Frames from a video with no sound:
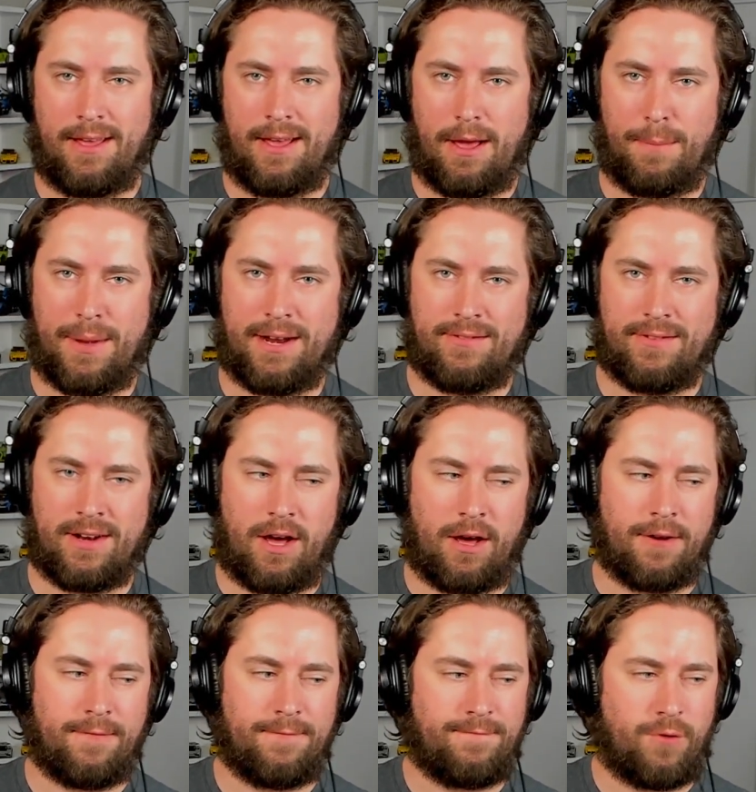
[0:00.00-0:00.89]
A bit of an
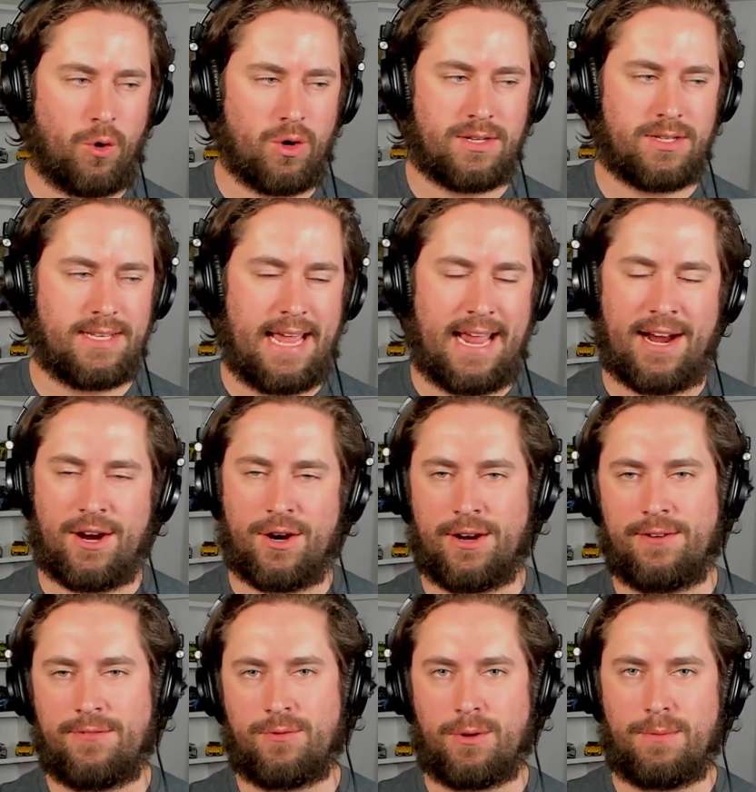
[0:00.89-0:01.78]
unforced
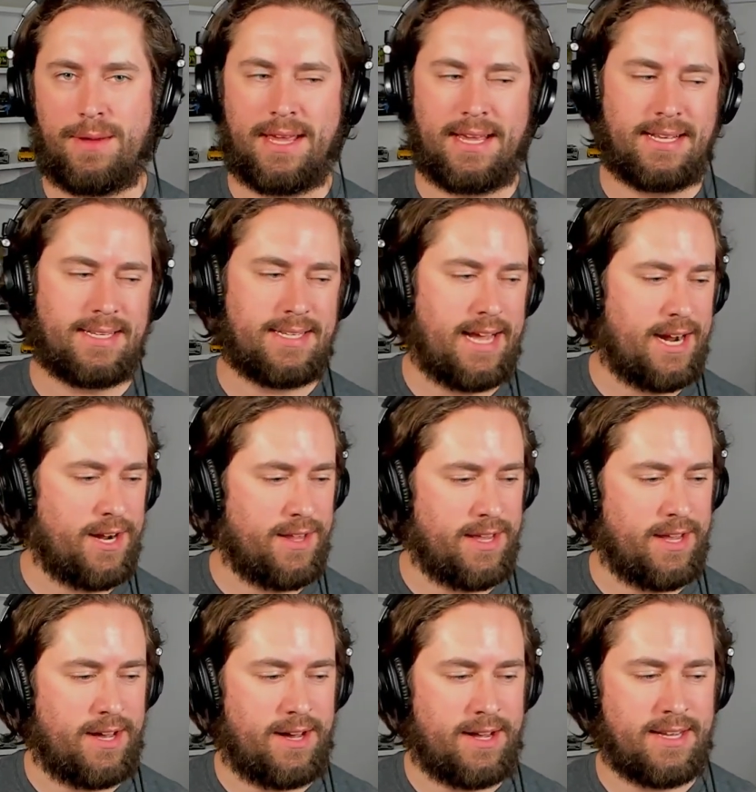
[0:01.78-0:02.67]
error, if we're being
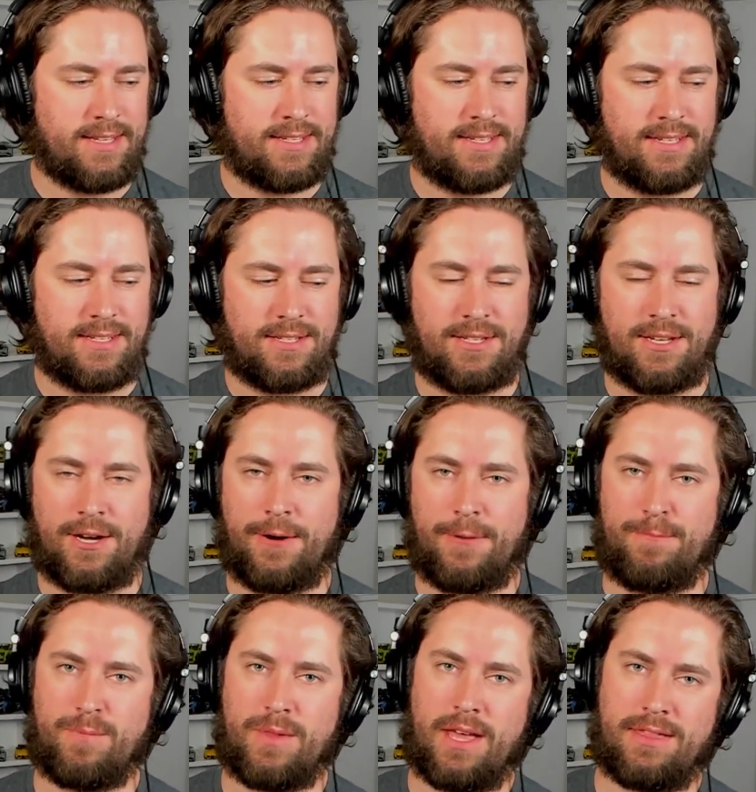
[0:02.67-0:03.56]
entirely honest, and
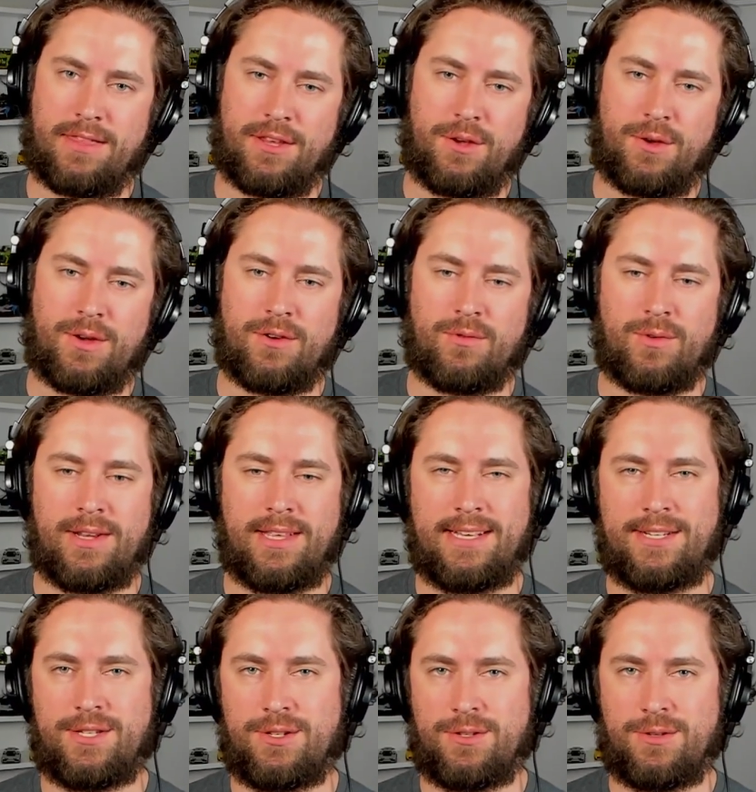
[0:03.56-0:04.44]
so nothing you can
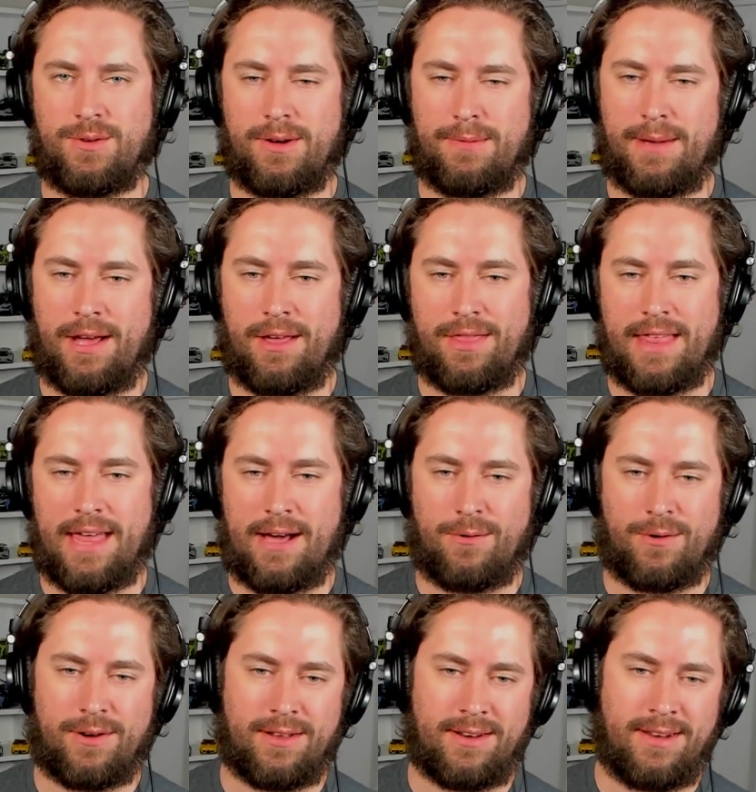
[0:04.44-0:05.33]
really do about
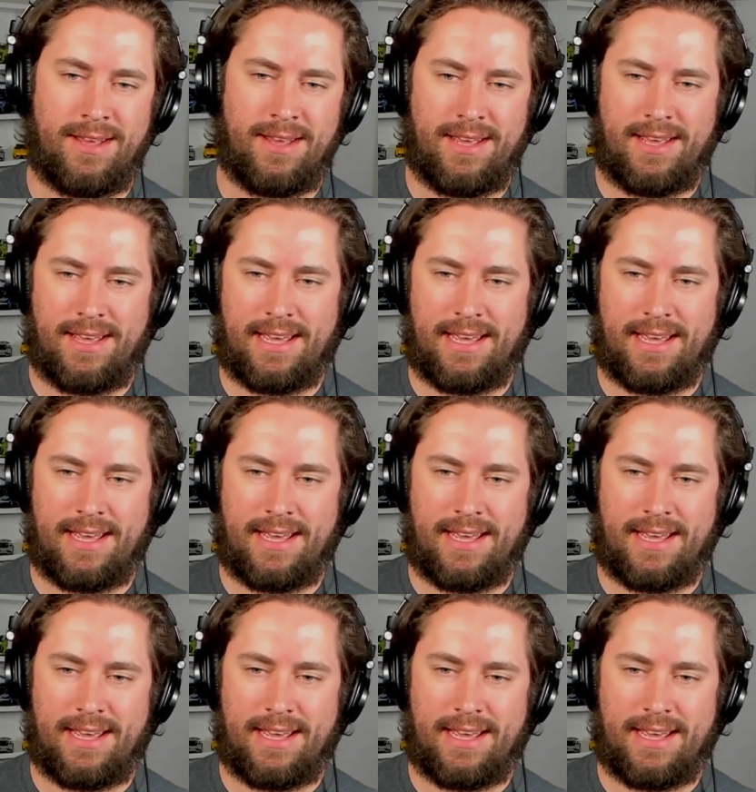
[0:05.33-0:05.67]
that one.